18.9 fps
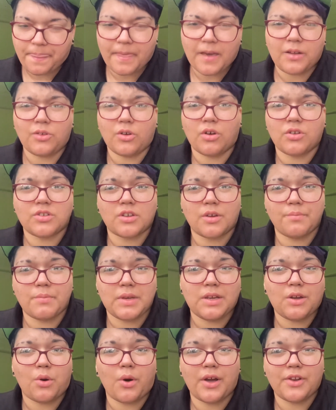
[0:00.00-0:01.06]
Knots can be
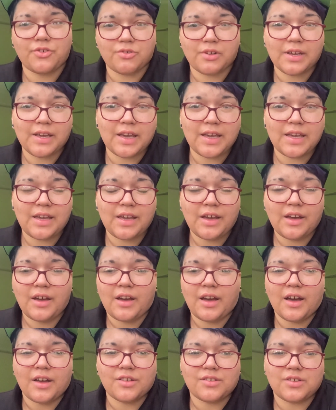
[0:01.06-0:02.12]
quite tricky,
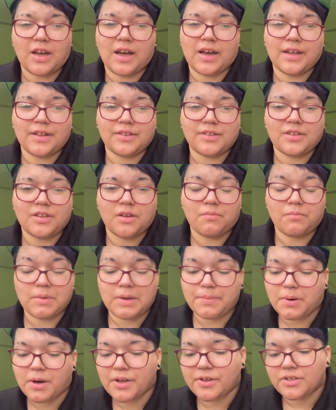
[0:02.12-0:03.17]
and
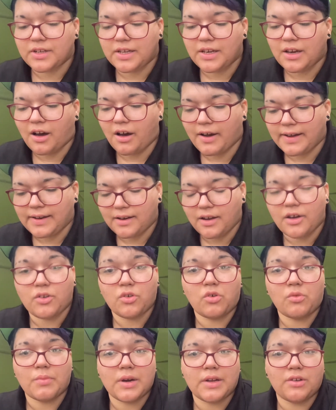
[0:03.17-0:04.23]
me personally, I learn
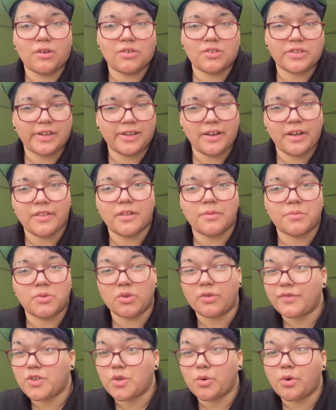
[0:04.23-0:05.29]
all my knots, I learnt them
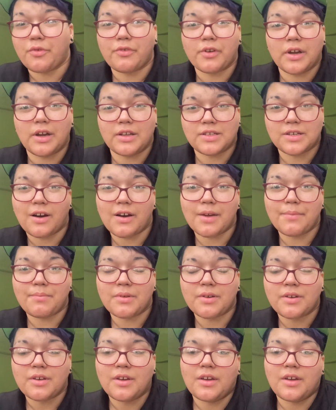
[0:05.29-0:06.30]
sort of 2 or 3 at a time,